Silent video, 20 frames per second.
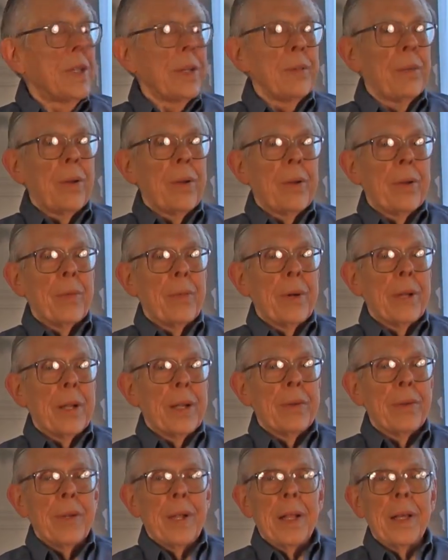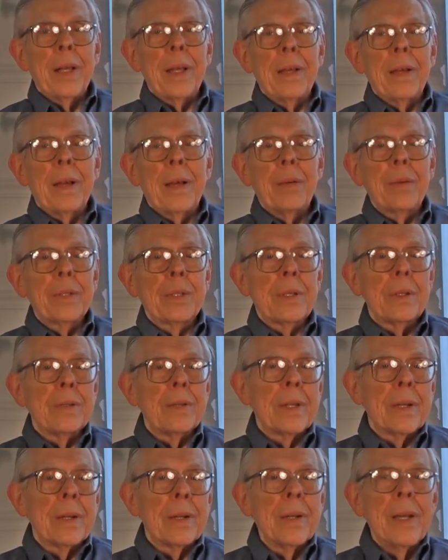She wrote one every day I was
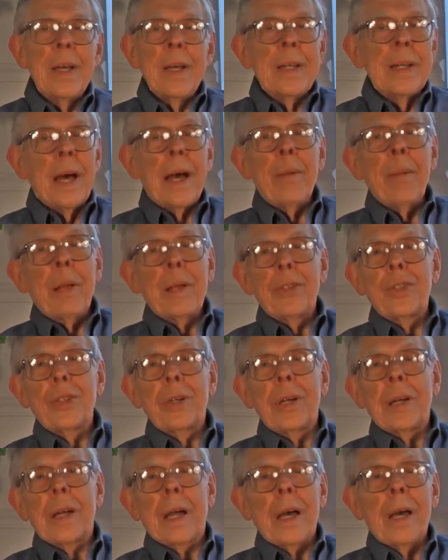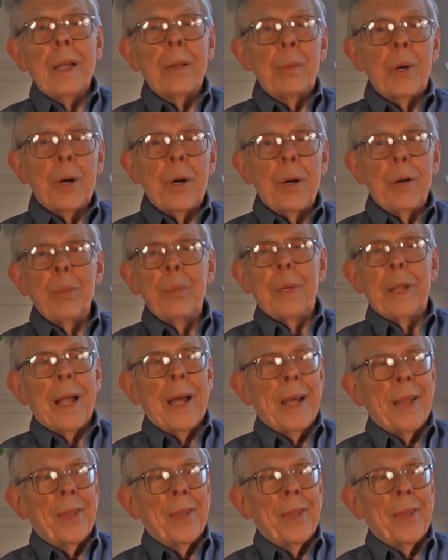over there. Now, I'm not sure I got them all, but